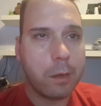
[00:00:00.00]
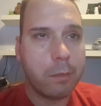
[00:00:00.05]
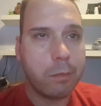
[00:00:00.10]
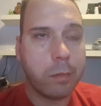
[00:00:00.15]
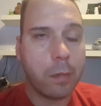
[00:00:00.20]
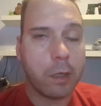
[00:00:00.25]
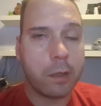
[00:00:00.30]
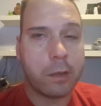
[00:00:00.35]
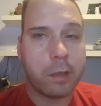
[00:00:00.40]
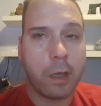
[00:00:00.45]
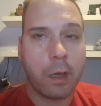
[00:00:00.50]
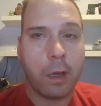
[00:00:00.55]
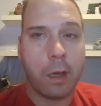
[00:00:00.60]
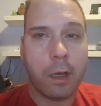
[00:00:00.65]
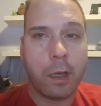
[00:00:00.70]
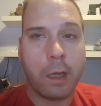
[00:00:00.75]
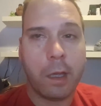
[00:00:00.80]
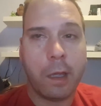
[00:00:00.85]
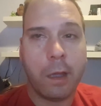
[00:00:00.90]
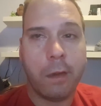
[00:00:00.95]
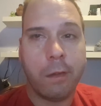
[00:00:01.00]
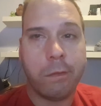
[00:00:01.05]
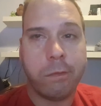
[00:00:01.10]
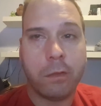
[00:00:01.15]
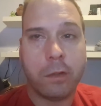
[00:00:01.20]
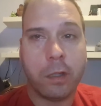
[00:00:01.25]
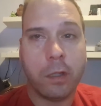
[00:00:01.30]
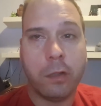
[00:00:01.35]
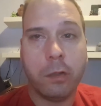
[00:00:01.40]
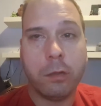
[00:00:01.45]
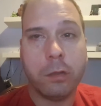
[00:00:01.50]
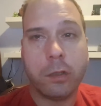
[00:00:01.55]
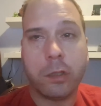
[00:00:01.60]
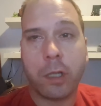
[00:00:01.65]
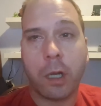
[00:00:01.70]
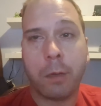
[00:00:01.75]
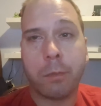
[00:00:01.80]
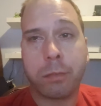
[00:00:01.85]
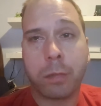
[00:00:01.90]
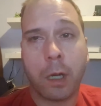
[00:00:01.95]
But and if to do the
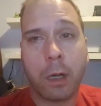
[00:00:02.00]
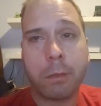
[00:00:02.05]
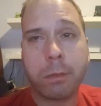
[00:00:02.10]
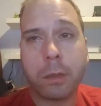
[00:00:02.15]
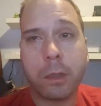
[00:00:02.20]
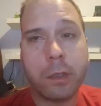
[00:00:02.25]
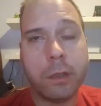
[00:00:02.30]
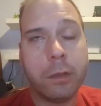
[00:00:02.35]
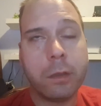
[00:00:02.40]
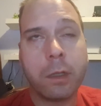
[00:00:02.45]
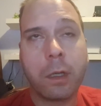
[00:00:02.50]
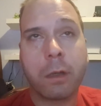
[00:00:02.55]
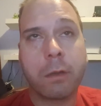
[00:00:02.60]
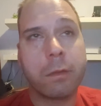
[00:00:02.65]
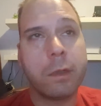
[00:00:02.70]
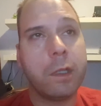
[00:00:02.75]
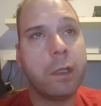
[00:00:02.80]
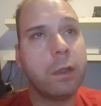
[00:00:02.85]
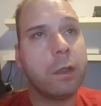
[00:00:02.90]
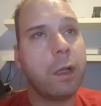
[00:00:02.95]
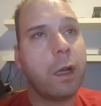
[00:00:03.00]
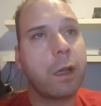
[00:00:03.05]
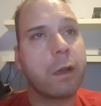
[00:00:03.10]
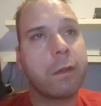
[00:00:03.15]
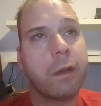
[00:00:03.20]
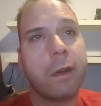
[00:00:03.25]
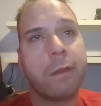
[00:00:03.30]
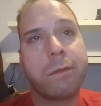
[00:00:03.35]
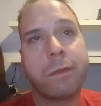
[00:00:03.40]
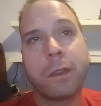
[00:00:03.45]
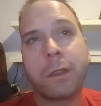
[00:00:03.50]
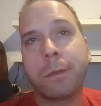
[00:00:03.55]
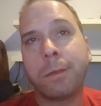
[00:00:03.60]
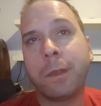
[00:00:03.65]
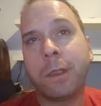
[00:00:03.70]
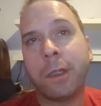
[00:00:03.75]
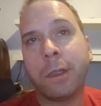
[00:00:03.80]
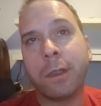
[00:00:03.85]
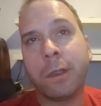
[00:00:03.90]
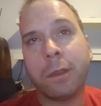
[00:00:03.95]
job properly, you got to read a lot of reference
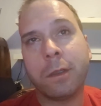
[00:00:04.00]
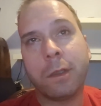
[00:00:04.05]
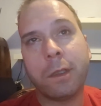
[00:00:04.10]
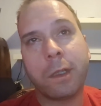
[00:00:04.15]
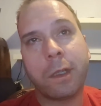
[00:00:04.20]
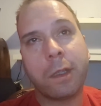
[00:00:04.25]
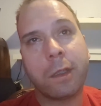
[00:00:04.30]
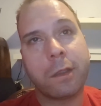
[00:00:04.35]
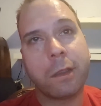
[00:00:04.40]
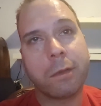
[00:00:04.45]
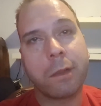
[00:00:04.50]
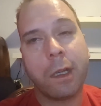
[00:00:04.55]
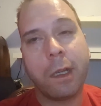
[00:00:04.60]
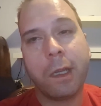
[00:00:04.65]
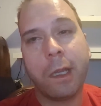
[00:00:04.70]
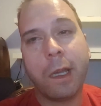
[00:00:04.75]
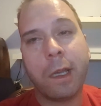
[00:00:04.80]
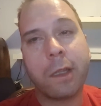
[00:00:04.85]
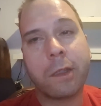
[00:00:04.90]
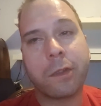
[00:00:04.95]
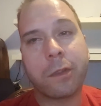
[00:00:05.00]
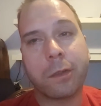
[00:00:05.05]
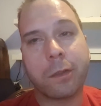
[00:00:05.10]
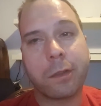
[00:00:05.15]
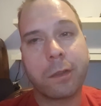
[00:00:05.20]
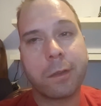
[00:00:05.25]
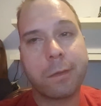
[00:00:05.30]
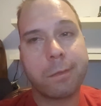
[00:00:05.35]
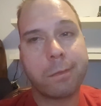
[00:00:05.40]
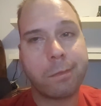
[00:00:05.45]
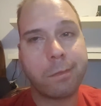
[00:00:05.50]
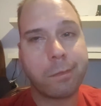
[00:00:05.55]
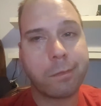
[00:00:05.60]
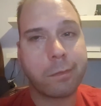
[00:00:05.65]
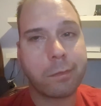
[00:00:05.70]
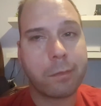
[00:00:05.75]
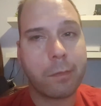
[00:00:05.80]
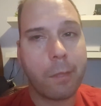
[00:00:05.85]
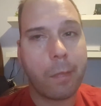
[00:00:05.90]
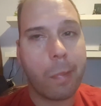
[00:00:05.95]
material to get the right answers.
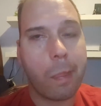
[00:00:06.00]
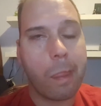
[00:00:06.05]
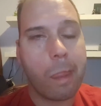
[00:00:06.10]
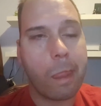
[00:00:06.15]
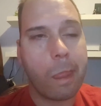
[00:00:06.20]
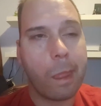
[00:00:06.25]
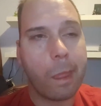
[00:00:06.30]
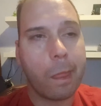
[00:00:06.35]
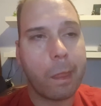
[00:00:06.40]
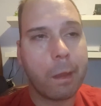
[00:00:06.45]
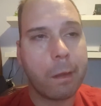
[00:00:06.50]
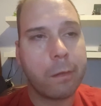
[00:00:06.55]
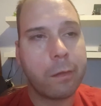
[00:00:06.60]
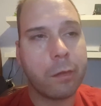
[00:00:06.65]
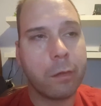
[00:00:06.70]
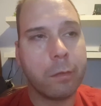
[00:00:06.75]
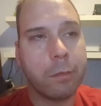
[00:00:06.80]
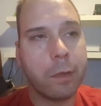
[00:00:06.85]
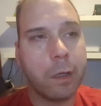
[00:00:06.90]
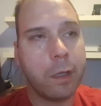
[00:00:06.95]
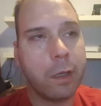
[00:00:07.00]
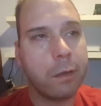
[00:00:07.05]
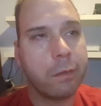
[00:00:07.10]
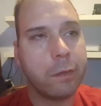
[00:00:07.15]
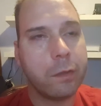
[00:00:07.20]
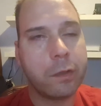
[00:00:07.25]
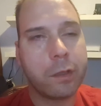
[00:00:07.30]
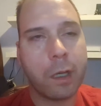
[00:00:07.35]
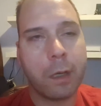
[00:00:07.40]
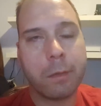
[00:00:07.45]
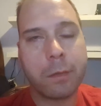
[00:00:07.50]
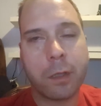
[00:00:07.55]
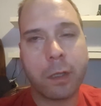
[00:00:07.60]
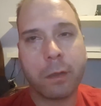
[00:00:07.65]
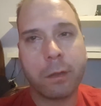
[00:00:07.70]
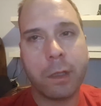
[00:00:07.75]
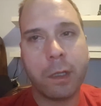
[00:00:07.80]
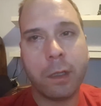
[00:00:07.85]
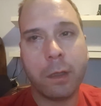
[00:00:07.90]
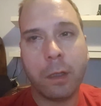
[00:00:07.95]
So my interview time is
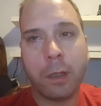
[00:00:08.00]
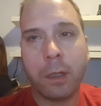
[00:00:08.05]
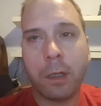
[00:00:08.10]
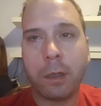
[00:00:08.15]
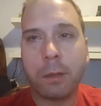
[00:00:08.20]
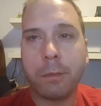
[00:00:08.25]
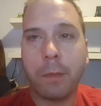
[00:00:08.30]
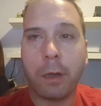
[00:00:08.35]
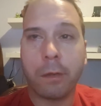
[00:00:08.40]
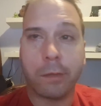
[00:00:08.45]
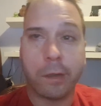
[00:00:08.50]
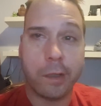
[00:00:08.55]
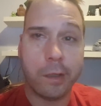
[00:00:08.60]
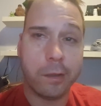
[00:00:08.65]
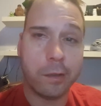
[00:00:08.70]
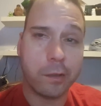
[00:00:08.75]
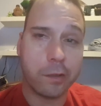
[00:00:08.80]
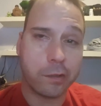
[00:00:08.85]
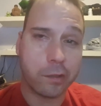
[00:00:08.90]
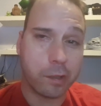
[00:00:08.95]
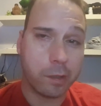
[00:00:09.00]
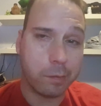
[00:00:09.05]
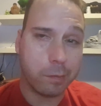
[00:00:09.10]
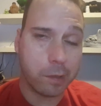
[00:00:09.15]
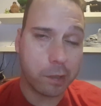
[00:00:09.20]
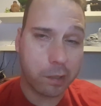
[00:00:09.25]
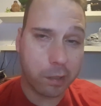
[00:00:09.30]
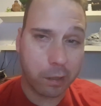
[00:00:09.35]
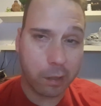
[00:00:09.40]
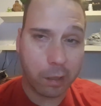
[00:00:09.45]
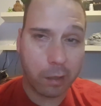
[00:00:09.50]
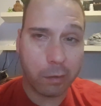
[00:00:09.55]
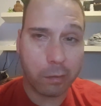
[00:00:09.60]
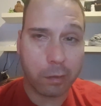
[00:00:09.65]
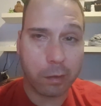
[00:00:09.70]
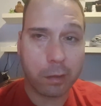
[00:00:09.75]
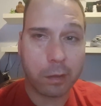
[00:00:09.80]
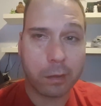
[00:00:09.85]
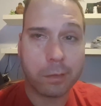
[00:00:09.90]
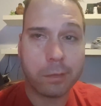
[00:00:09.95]
already long. My reading is going to be
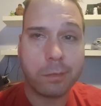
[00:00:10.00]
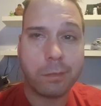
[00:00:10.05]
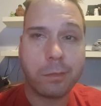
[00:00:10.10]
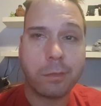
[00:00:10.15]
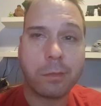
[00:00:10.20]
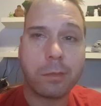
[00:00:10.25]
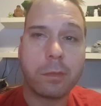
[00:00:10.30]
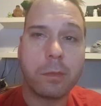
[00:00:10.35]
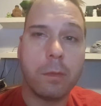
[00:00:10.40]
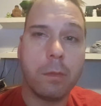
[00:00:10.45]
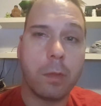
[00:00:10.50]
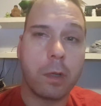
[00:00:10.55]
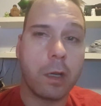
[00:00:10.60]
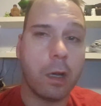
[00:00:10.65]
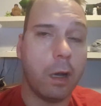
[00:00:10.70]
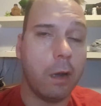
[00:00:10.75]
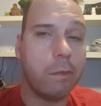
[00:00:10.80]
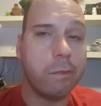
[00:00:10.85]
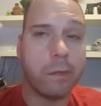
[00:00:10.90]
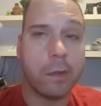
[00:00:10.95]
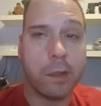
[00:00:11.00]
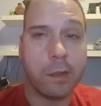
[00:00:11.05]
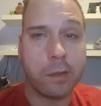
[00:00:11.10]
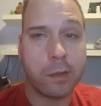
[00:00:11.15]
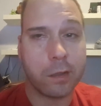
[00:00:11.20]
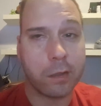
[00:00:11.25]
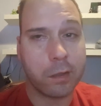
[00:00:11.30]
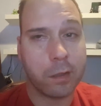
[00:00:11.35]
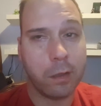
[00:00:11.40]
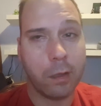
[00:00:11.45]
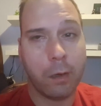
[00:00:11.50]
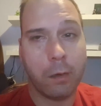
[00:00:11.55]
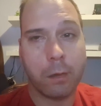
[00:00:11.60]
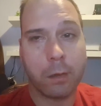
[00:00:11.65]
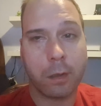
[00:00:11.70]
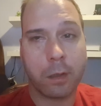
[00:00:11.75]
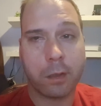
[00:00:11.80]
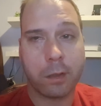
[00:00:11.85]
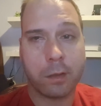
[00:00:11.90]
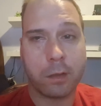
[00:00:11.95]
slower. Confidence is
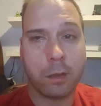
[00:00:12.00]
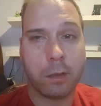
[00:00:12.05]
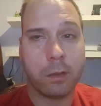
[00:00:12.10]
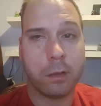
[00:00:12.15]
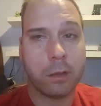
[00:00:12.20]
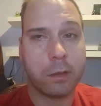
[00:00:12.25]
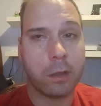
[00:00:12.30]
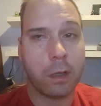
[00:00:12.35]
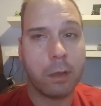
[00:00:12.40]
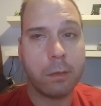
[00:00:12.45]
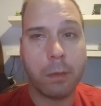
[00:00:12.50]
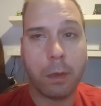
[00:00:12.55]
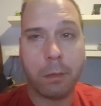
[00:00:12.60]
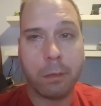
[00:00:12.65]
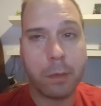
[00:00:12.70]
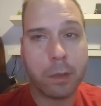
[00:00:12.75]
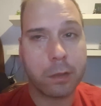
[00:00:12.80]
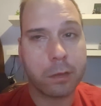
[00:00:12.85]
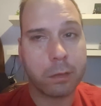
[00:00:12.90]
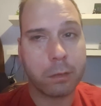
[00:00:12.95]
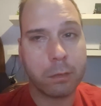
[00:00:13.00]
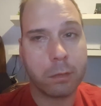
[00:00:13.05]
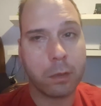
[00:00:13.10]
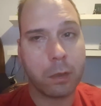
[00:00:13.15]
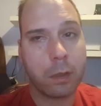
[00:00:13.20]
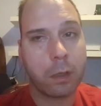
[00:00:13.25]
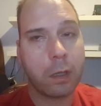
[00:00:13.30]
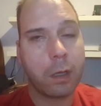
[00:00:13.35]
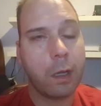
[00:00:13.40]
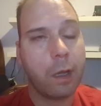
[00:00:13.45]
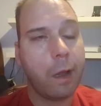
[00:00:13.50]
lower because all the time I miss from work.